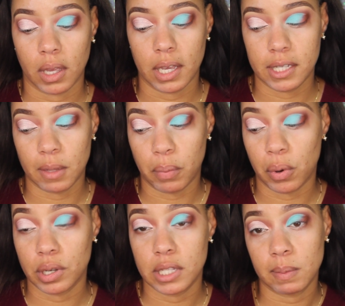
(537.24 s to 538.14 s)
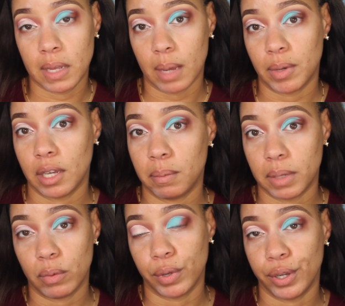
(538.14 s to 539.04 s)
It's important to be able to
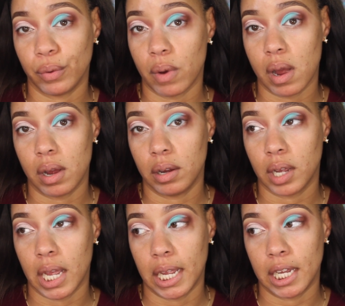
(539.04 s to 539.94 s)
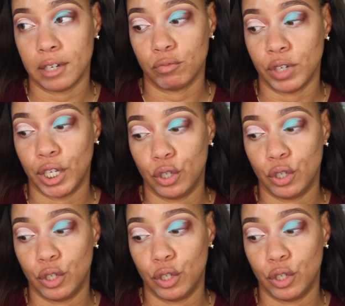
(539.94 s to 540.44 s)
admit when you're wrong and when